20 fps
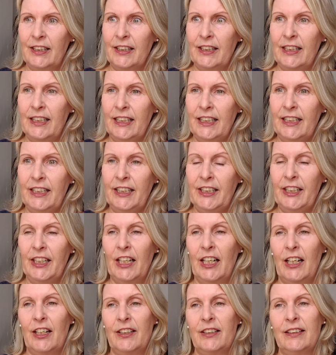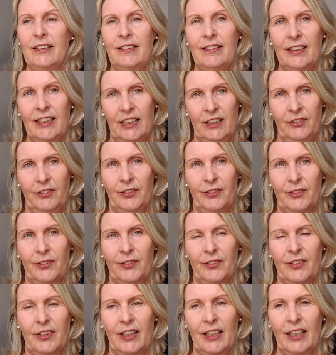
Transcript: The dangers,